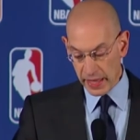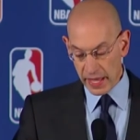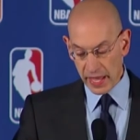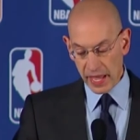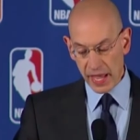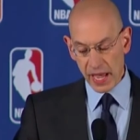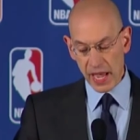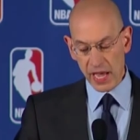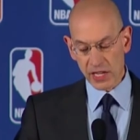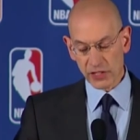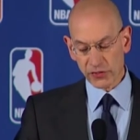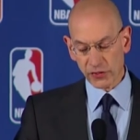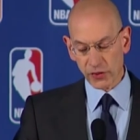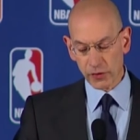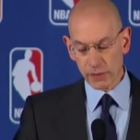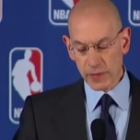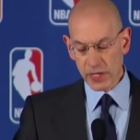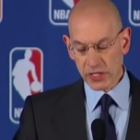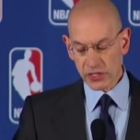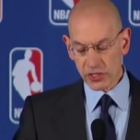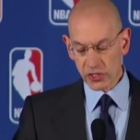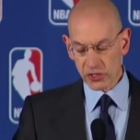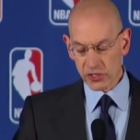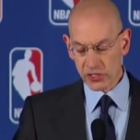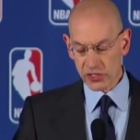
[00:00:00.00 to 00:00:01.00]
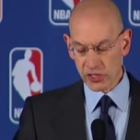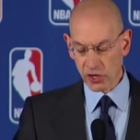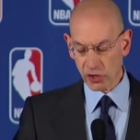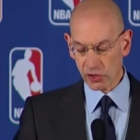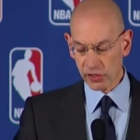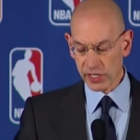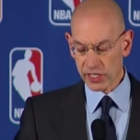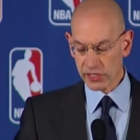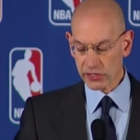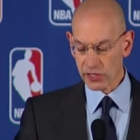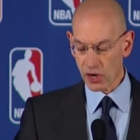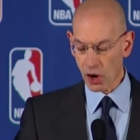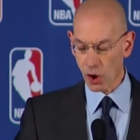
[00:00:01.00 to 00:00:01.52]
As for Mr.
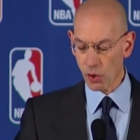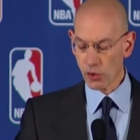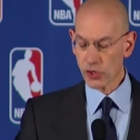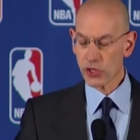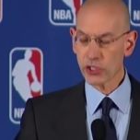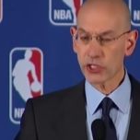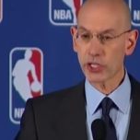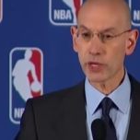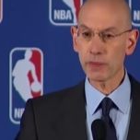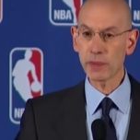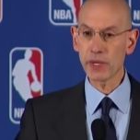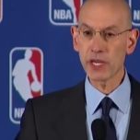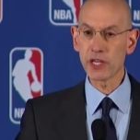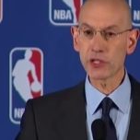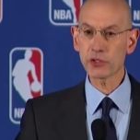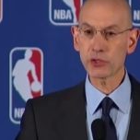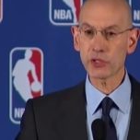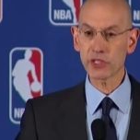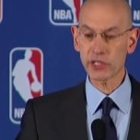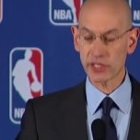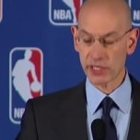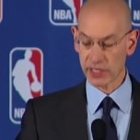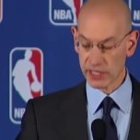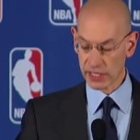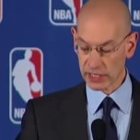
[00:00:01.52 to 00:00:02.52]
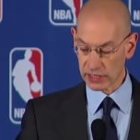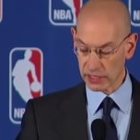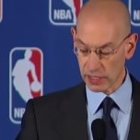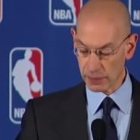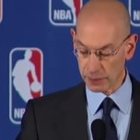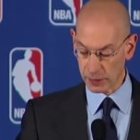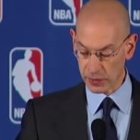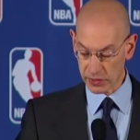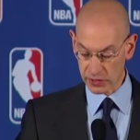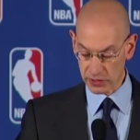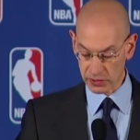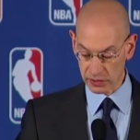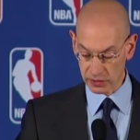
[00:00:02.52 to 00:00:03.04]
Sterling's ownership interest in the
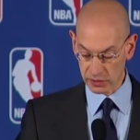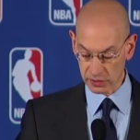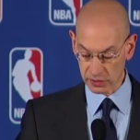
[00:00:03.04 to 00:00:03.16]
Clippers,